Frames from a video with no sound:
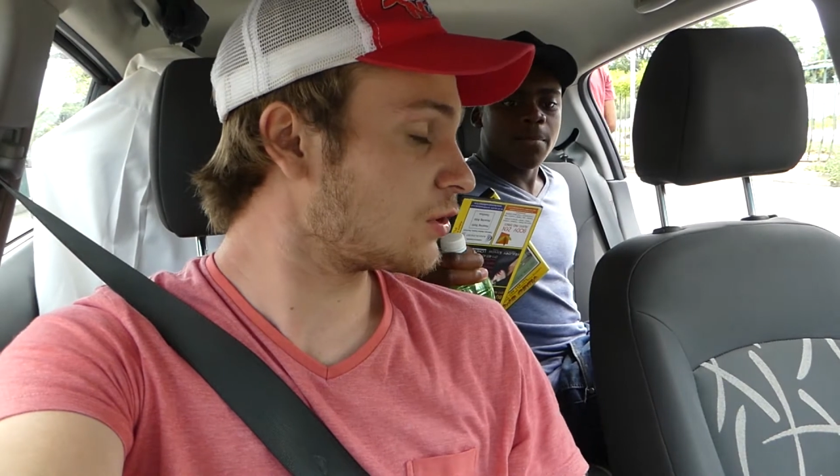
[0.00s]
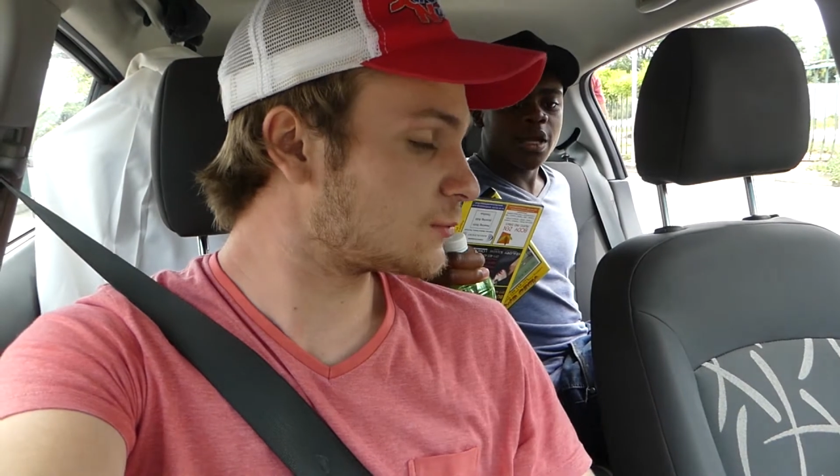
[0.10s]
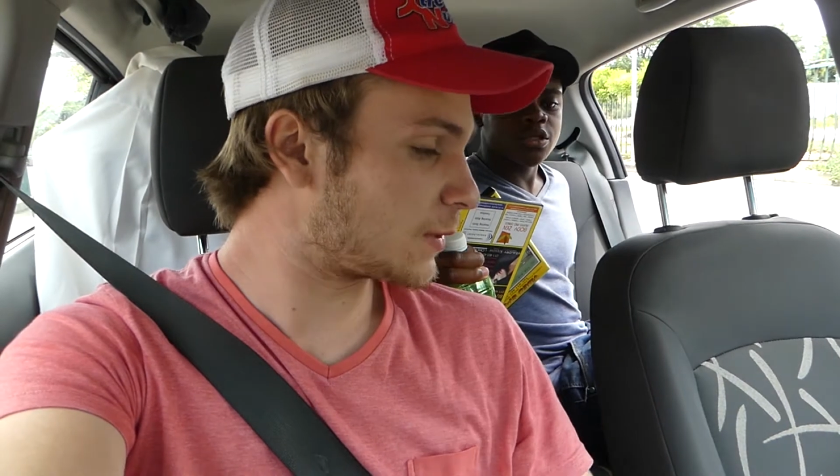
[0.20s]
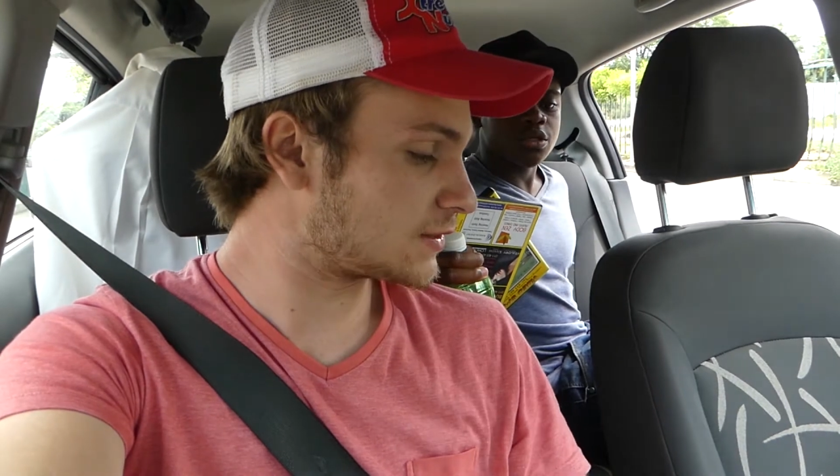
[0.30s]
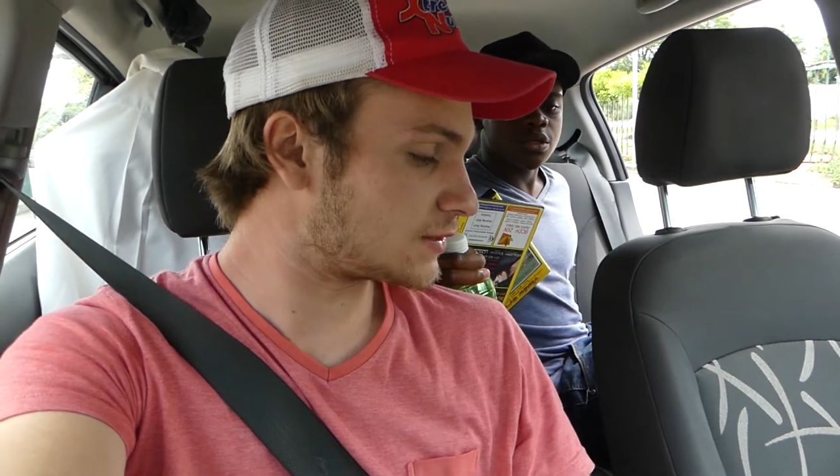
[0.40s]
no
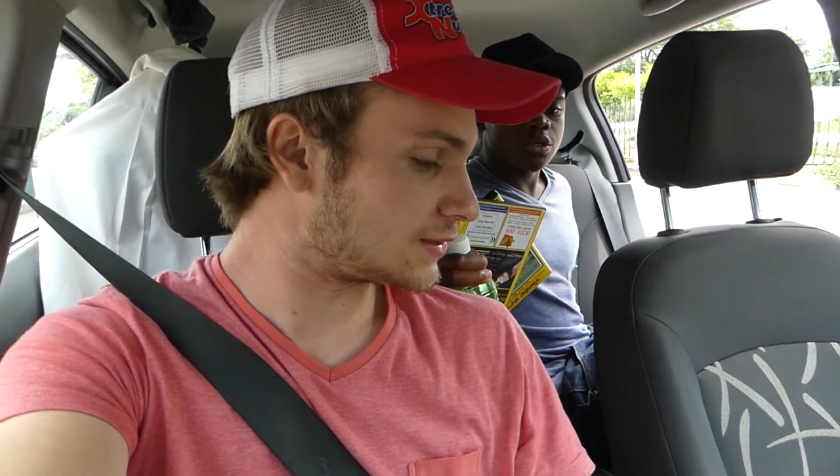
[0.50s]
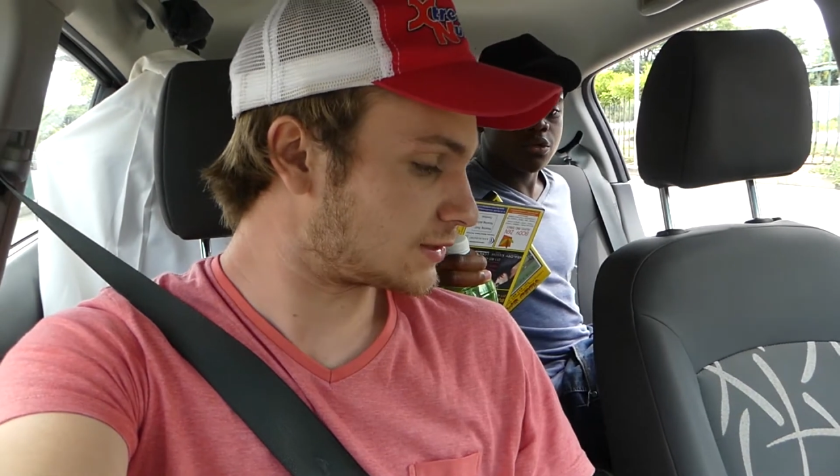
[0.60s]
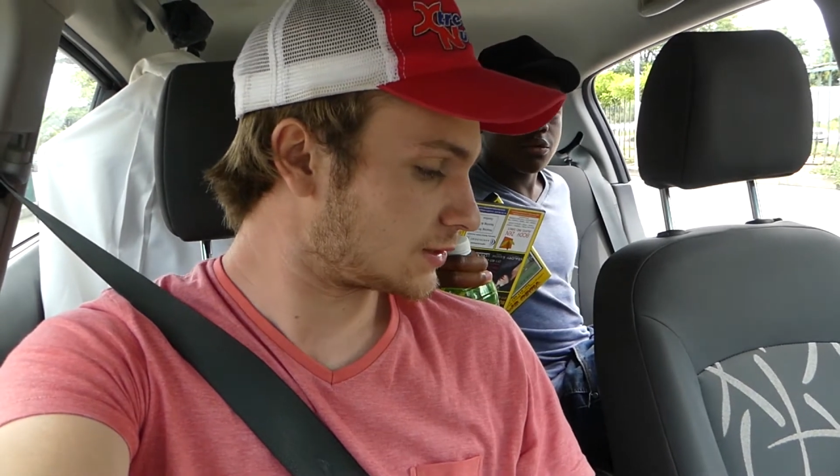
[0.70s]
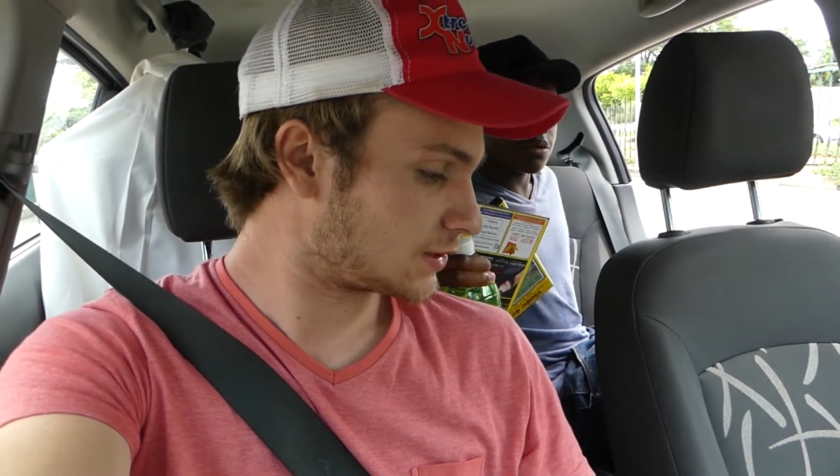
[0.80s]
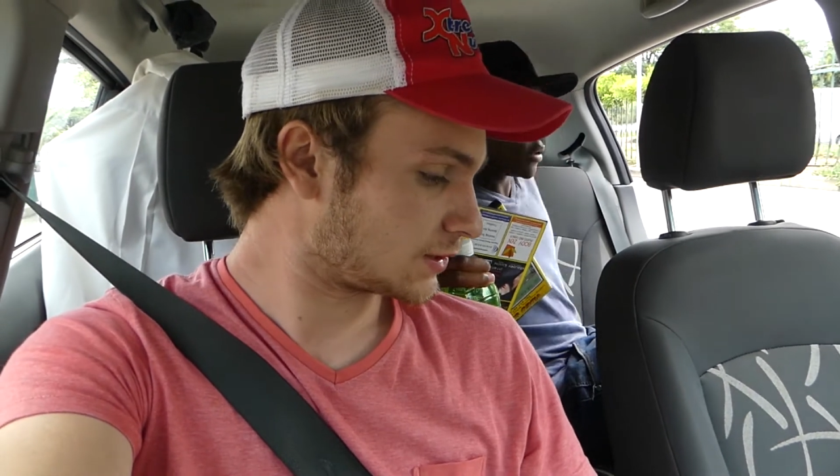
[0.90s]

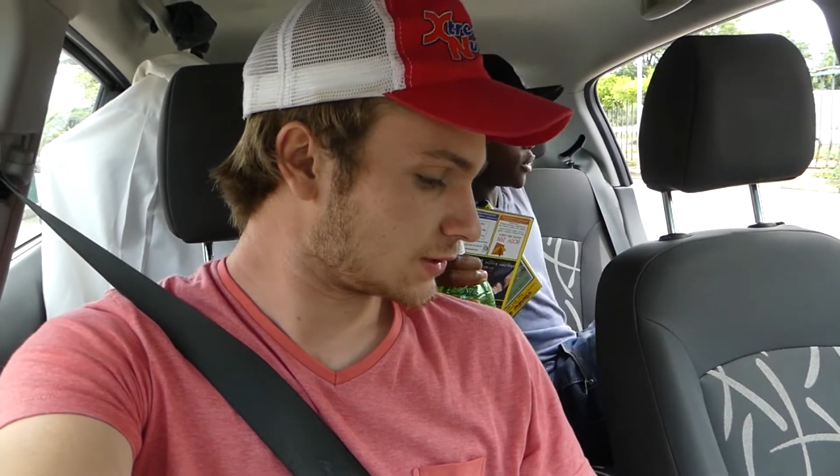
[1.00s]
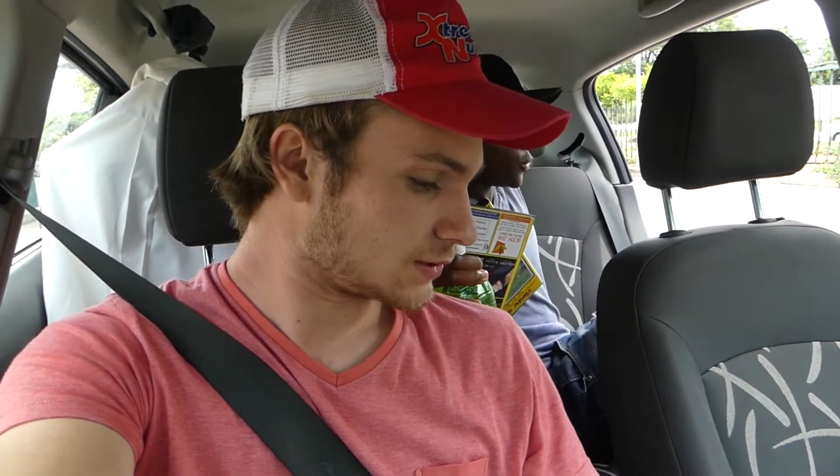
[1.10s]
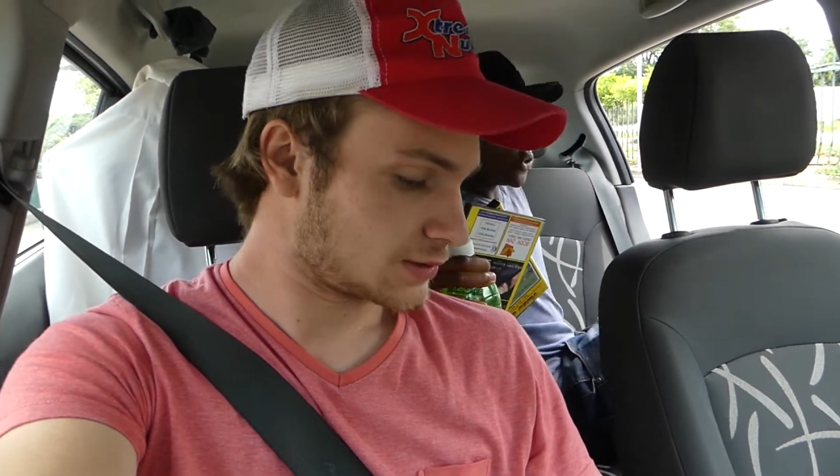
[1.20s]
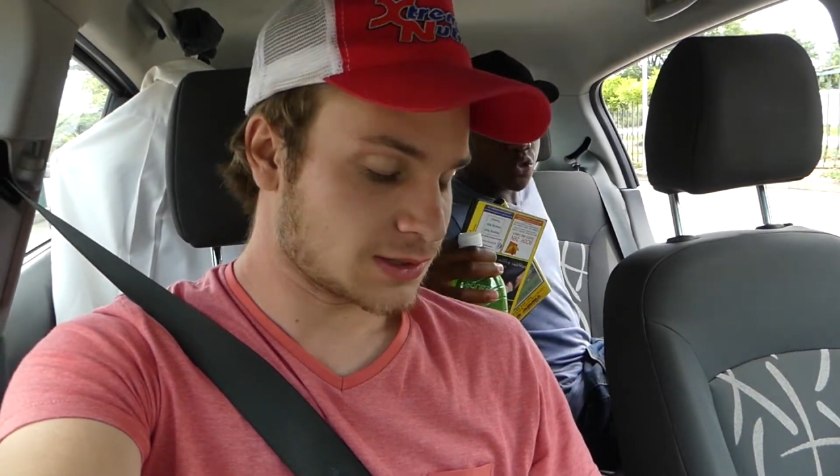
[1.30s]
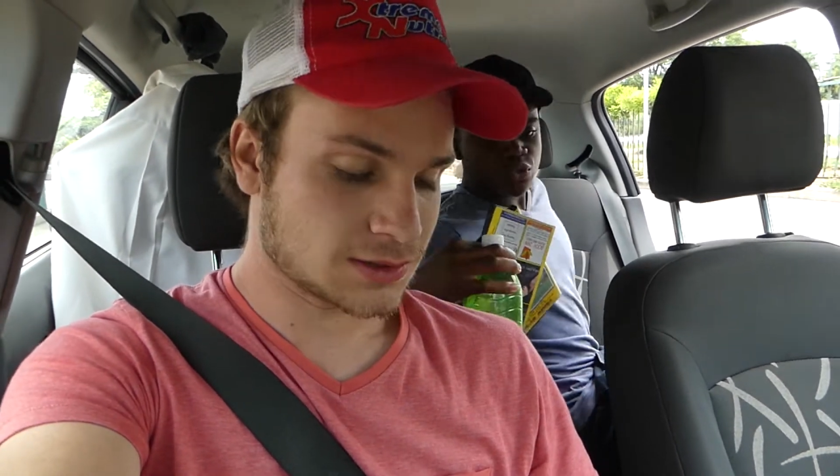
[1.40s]
spaces.
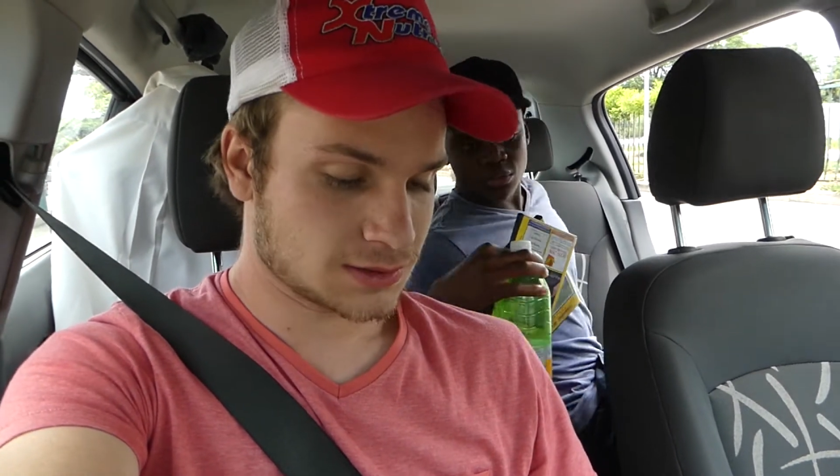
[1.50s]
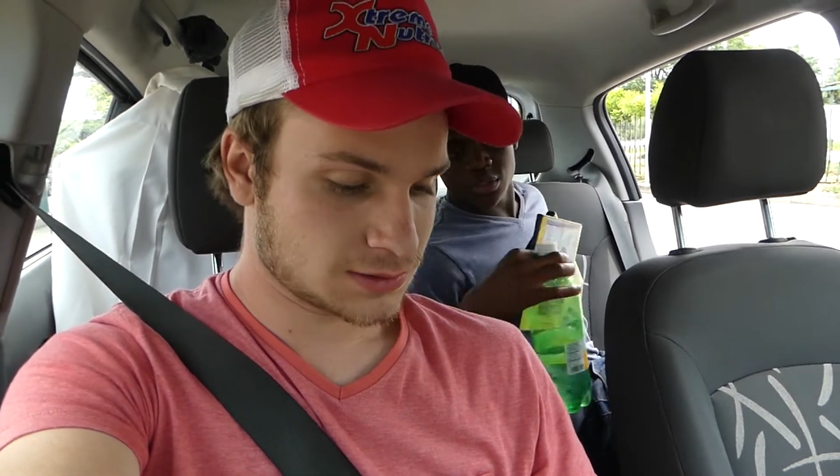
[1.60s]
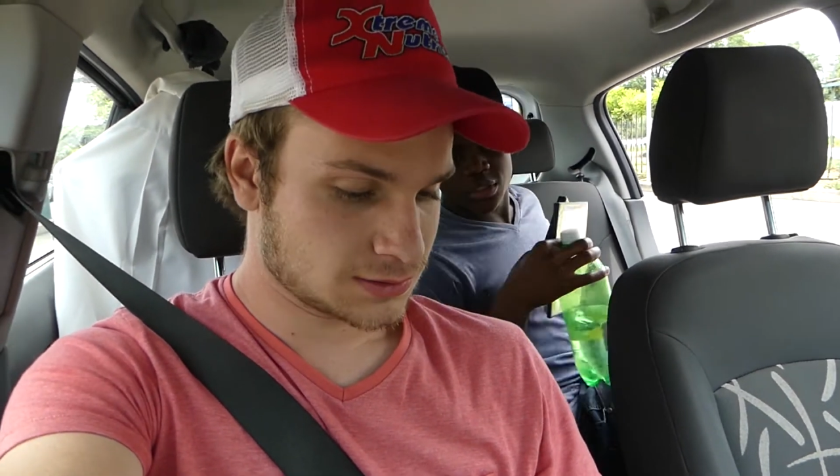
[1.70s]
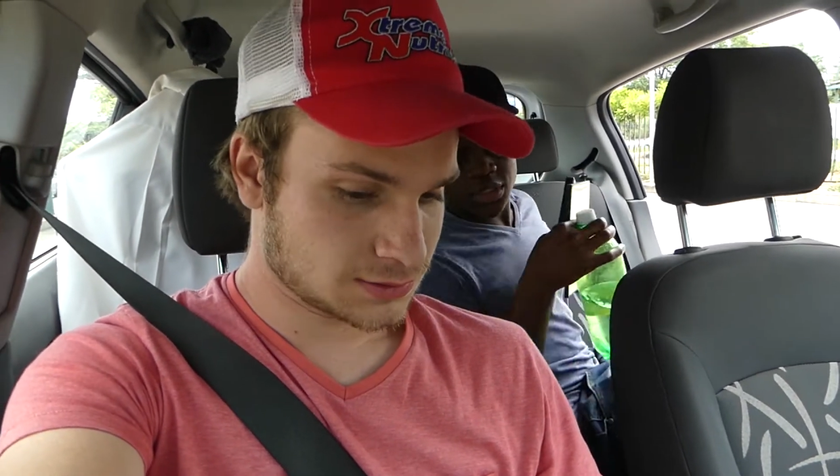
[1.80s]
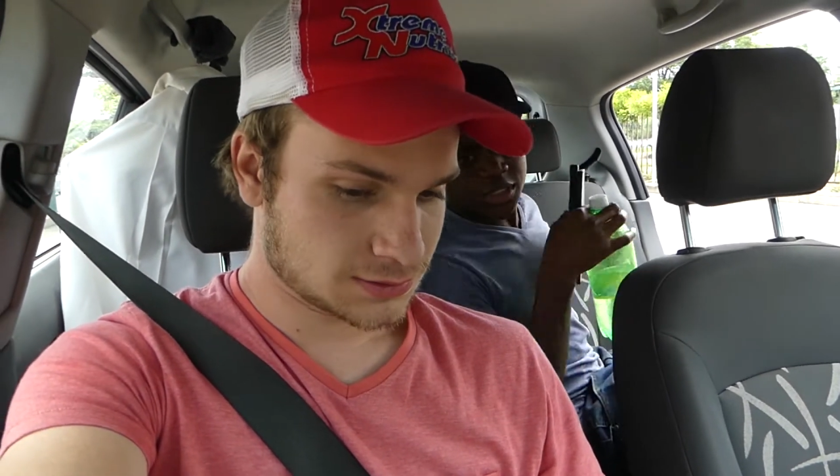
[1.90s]
Where's your shoes?